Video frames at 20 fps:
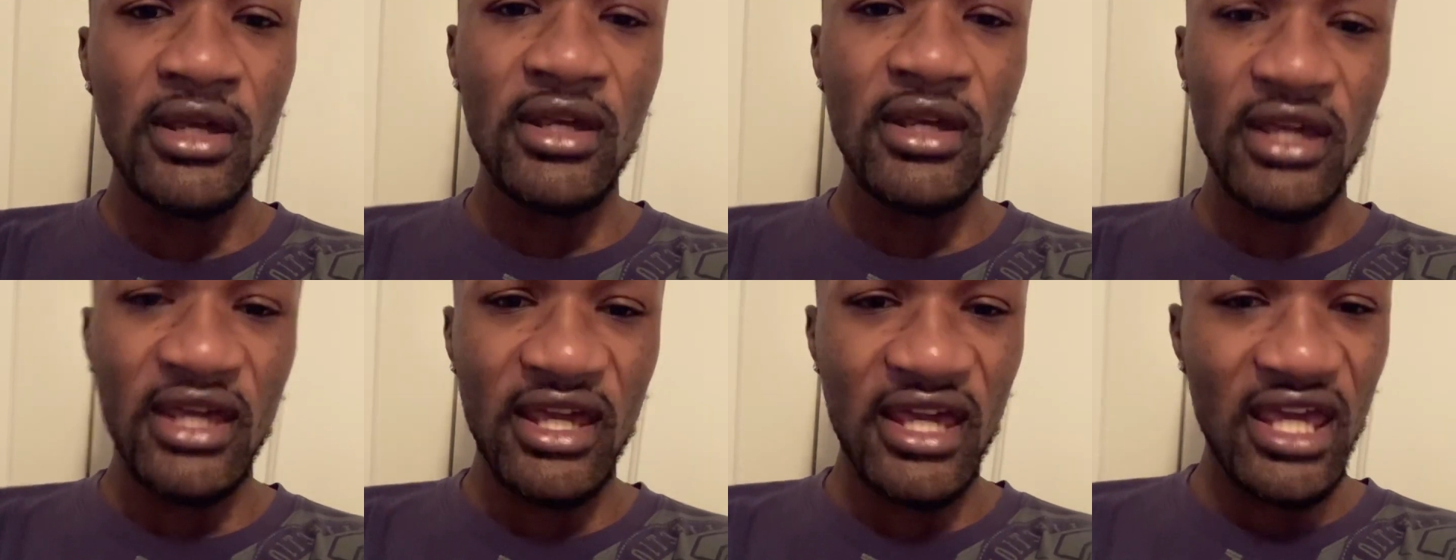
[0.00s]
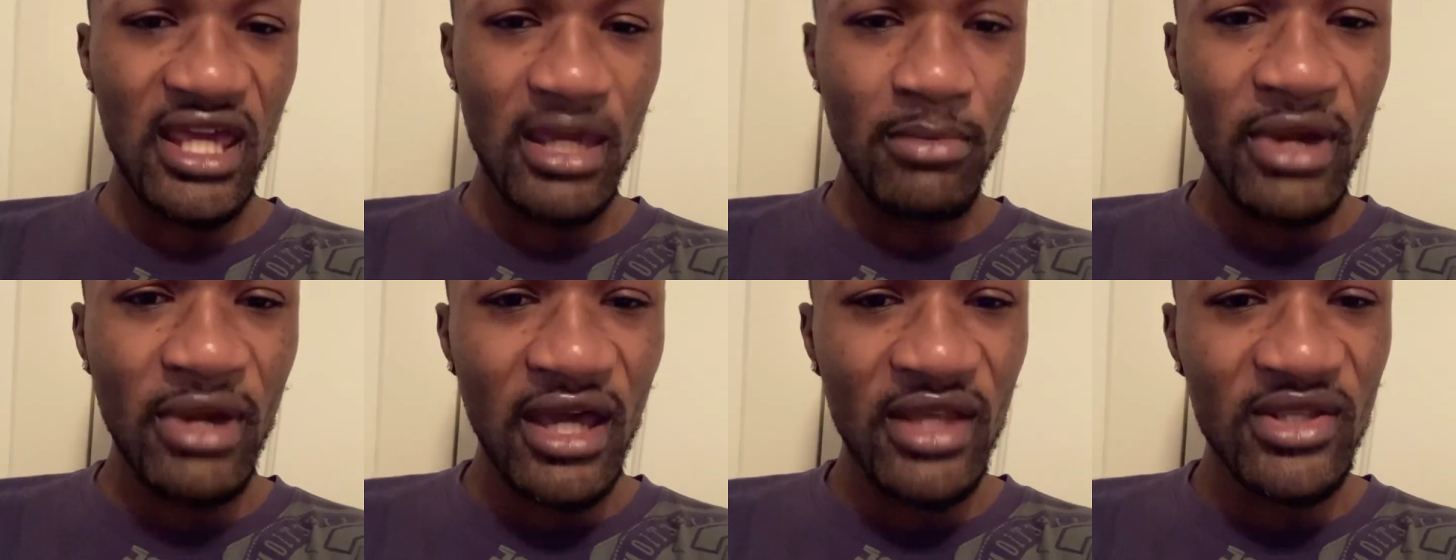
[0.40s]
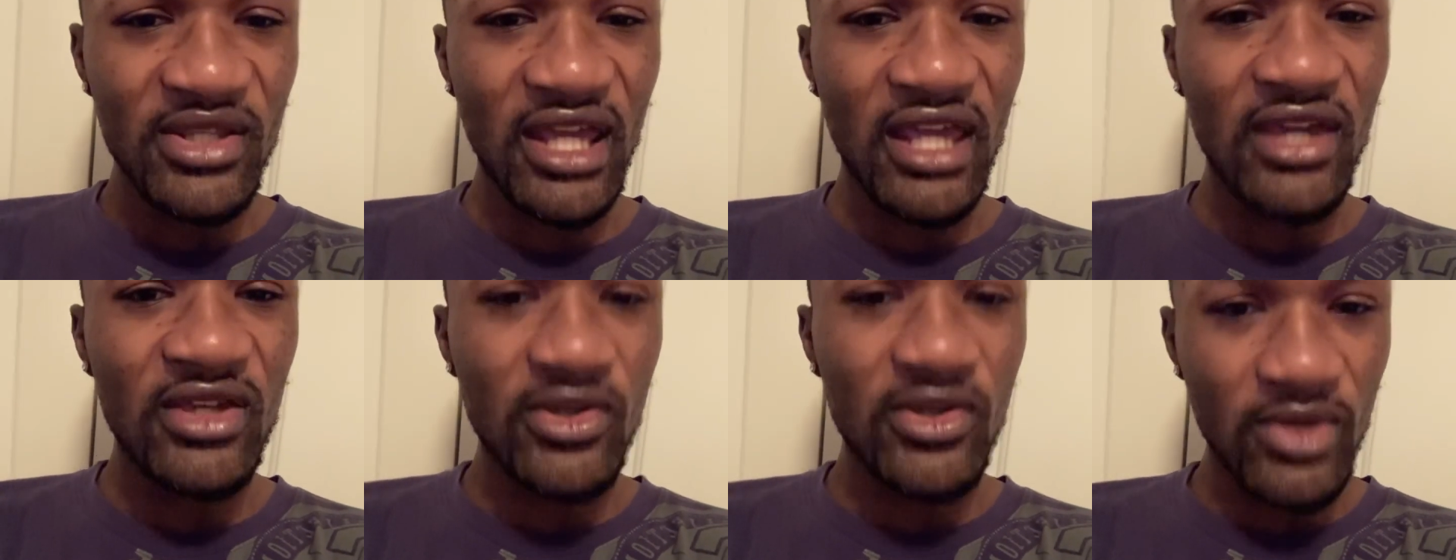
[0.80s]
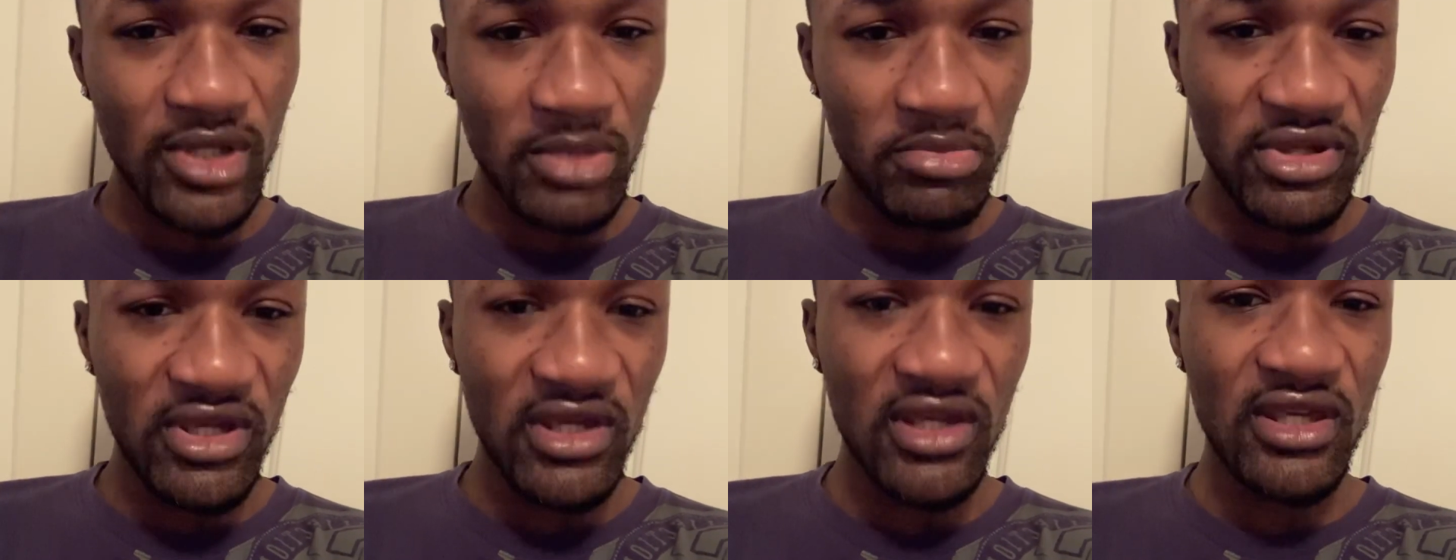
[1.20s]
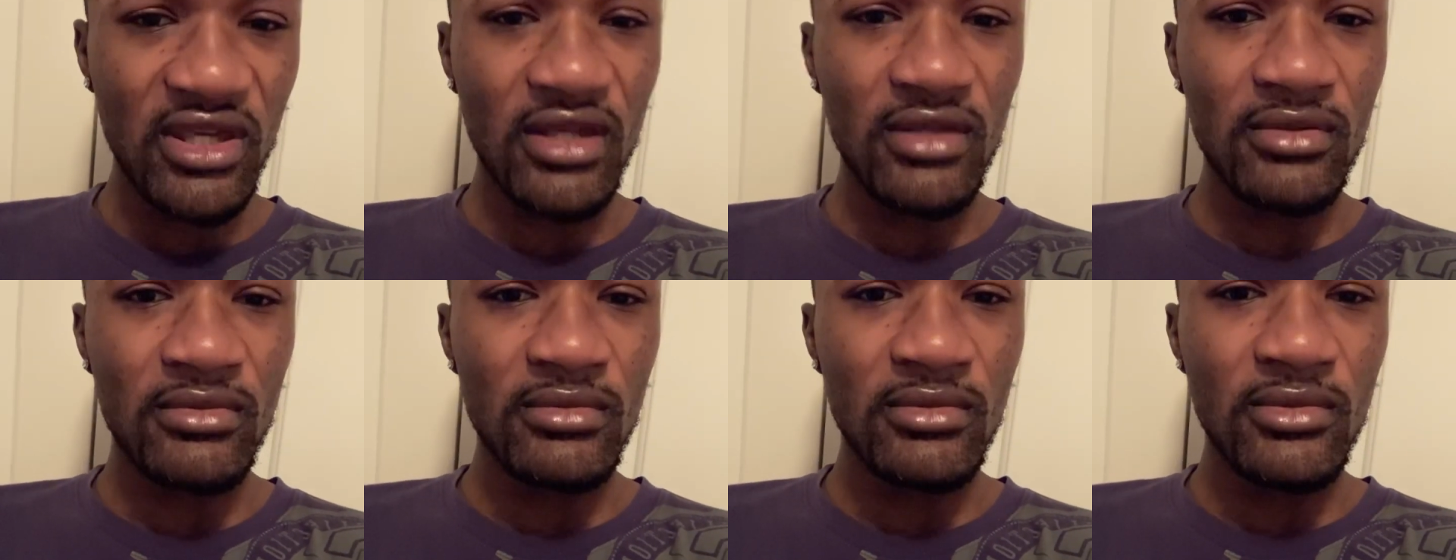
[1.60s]
And everybody tied to
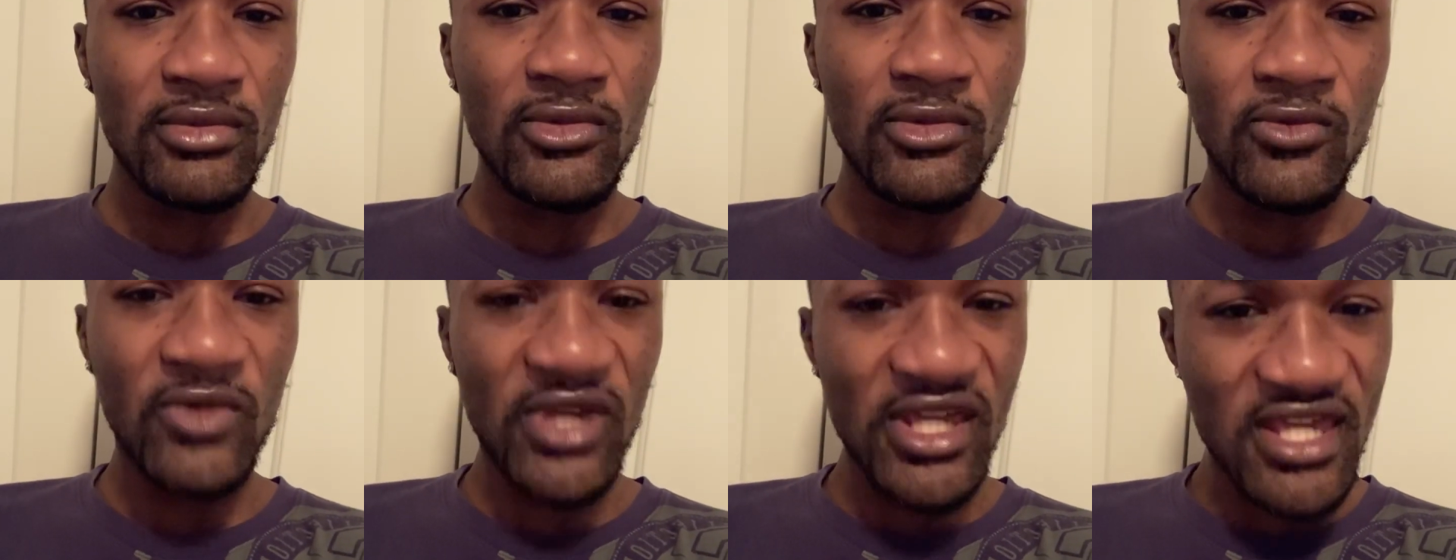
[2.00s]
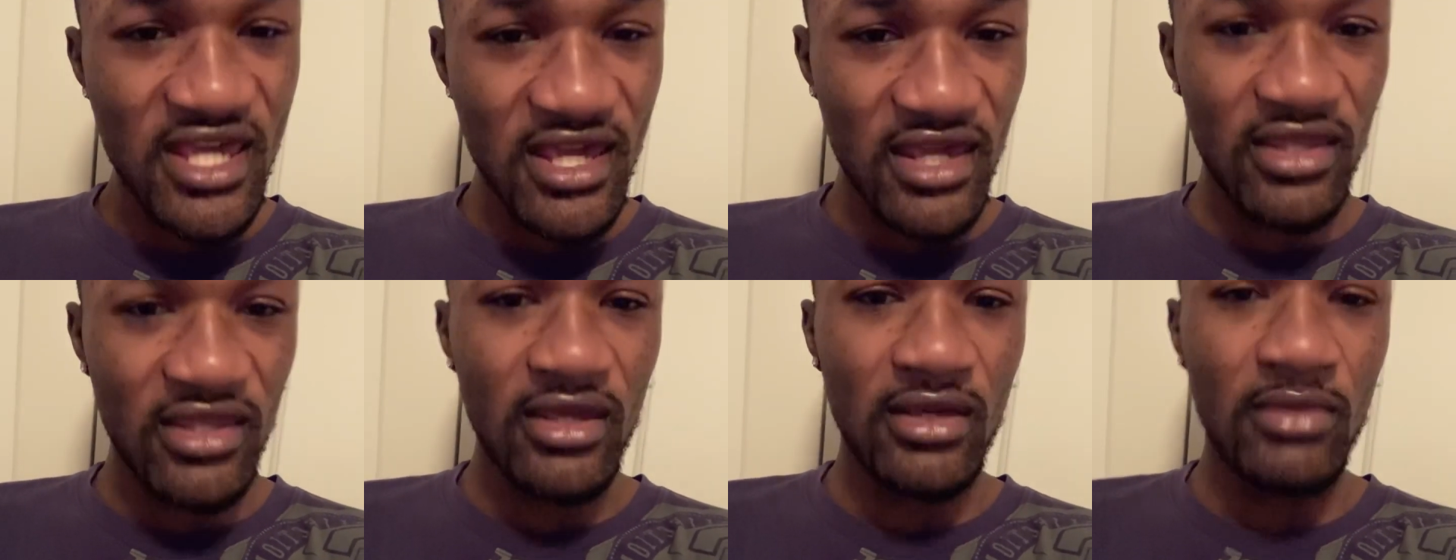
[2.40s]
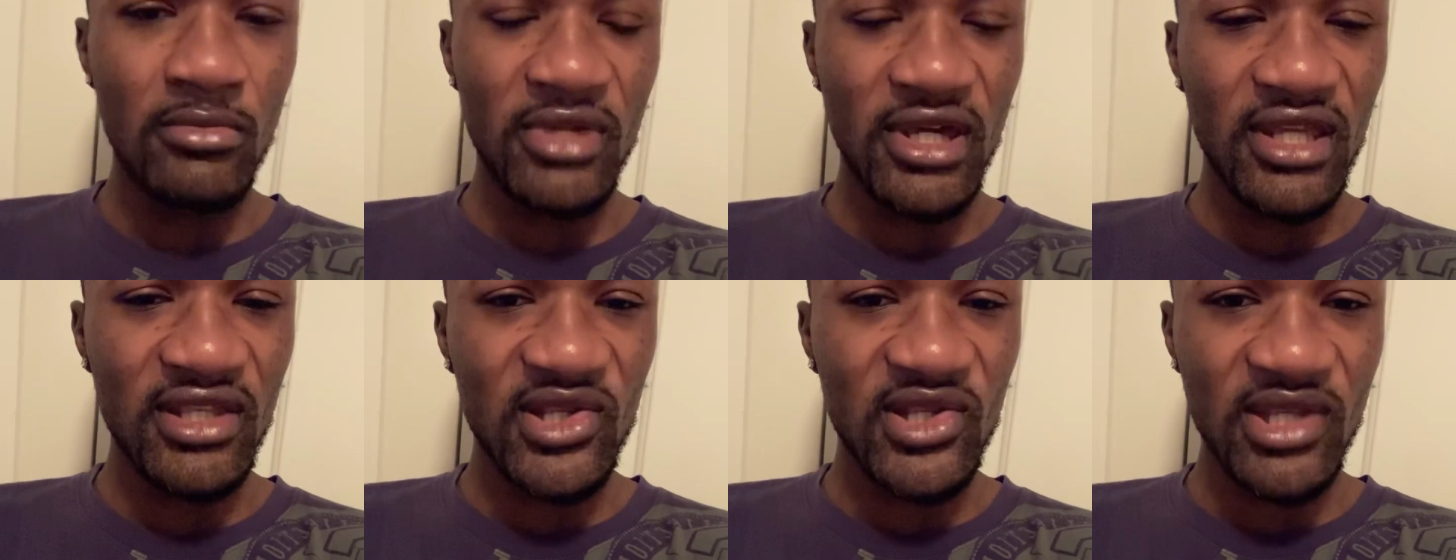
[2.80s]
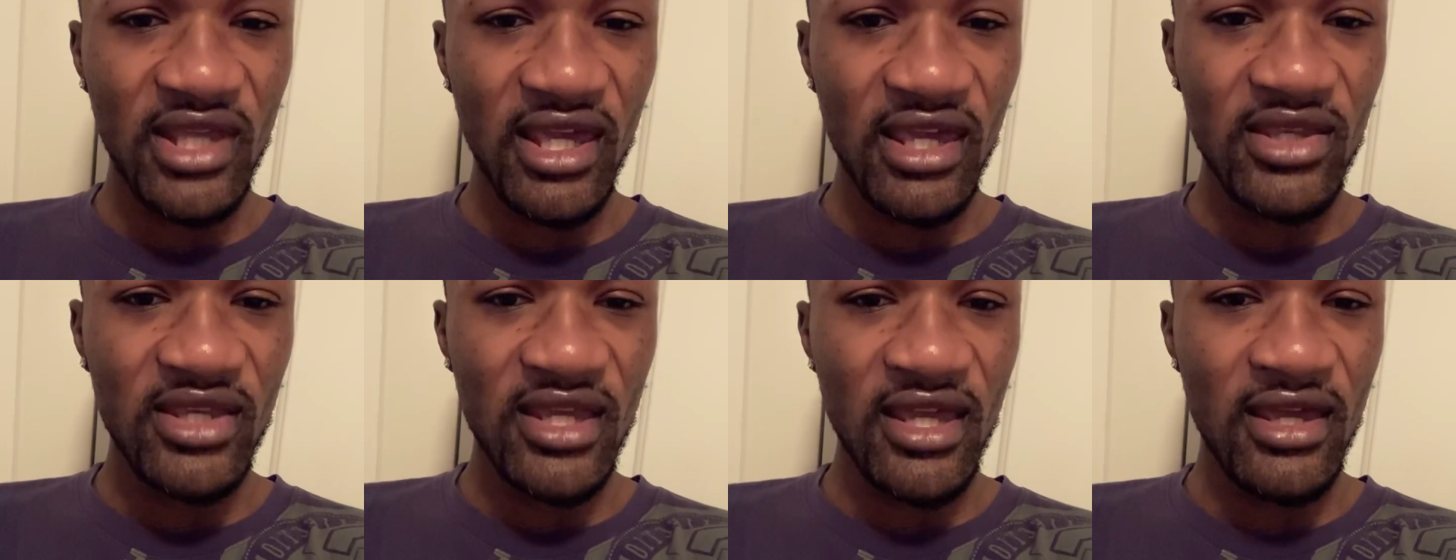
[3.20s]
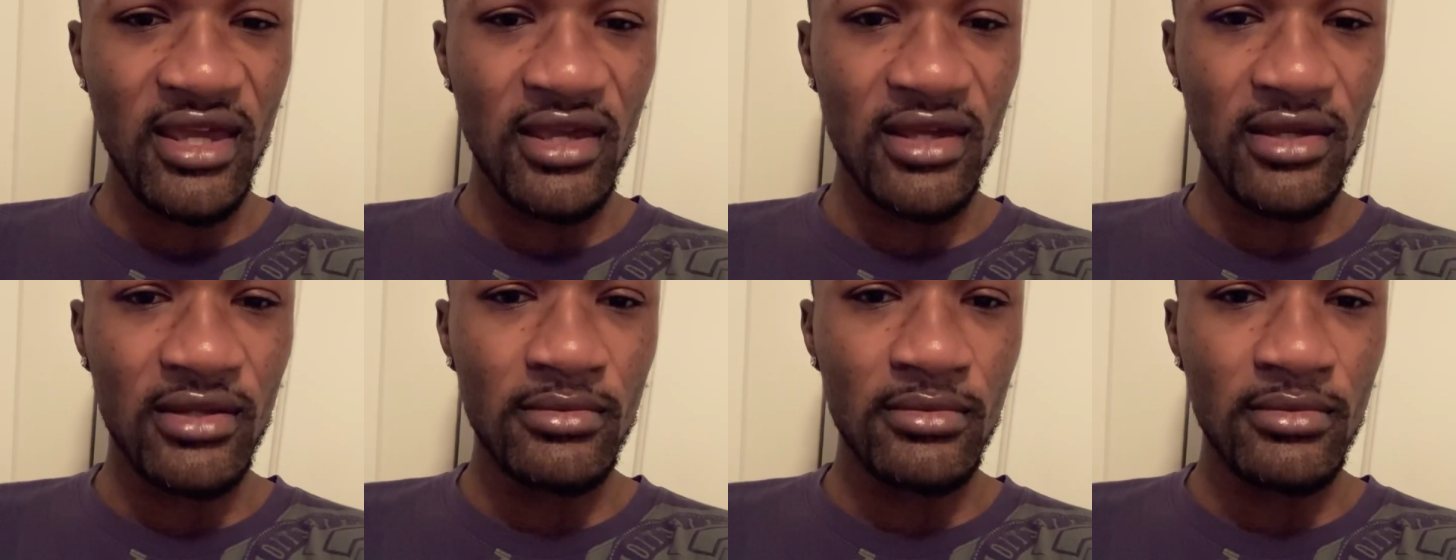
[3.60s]
opinion. We get it, but at the same time,